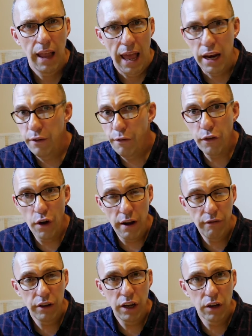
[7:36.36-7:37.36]
And if you've got
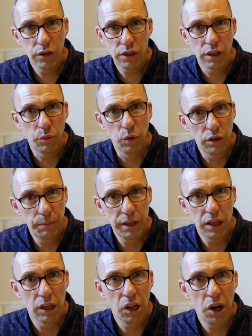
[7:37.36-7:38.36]
everything else in the world
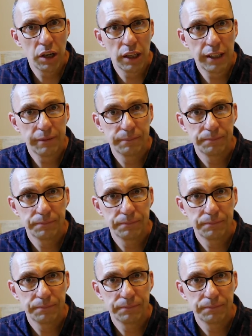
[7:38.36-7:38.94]
but you're lonely,